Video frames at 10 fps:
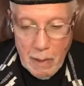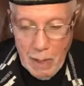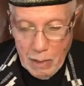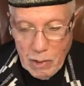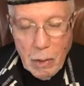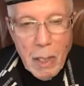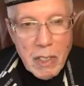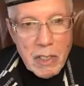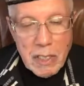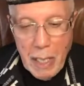And so
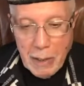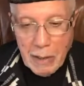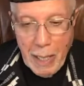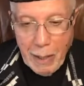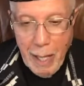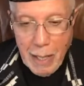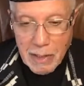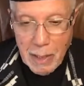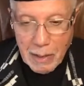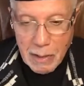understanding that
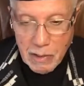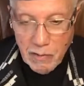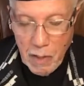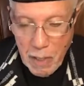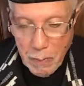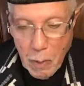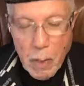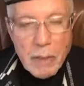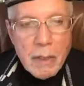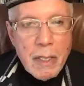context is very
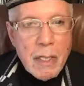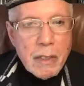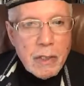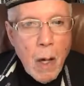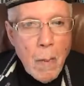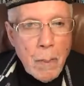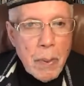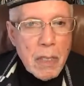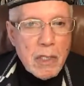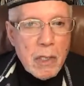important. Don't
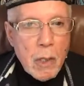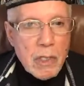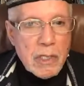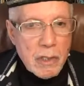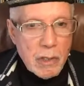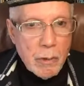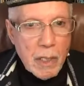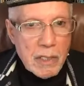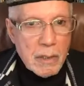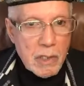put your
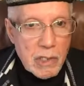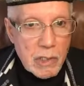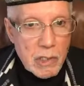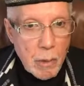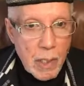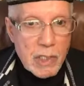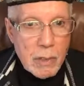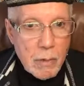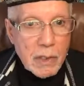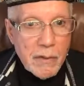situation, the
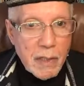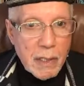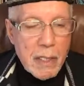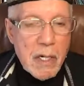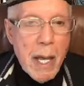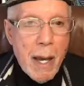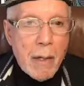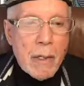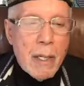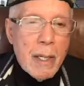situation we're living in
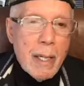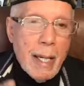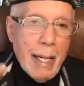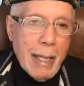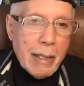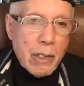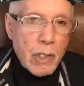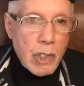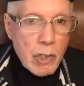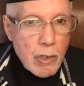now, and
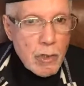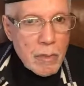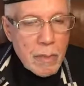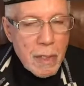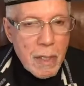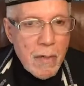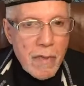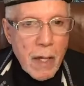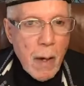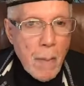assume
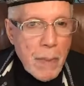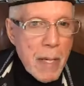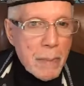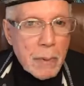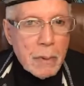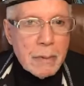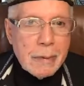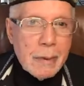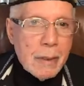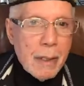that our people
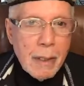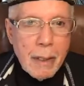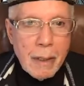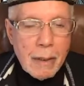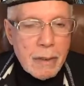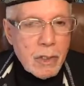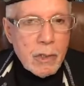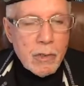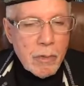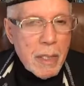
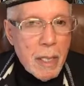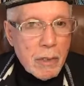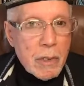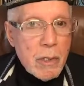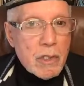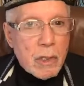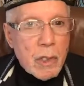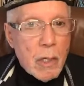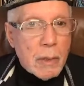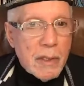200-300 years
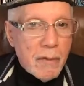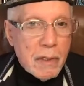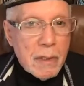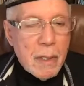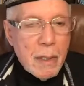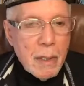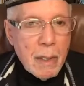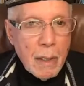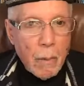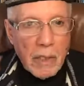ago were living
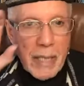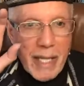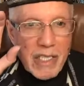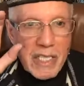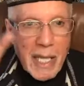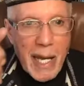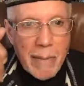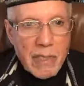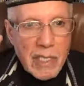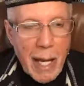with that same
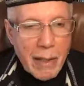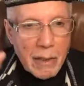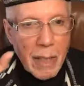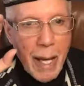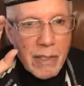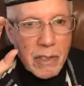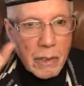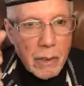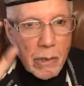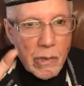
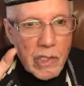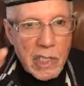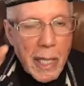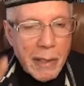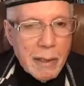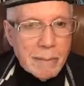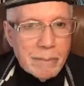psychological setup.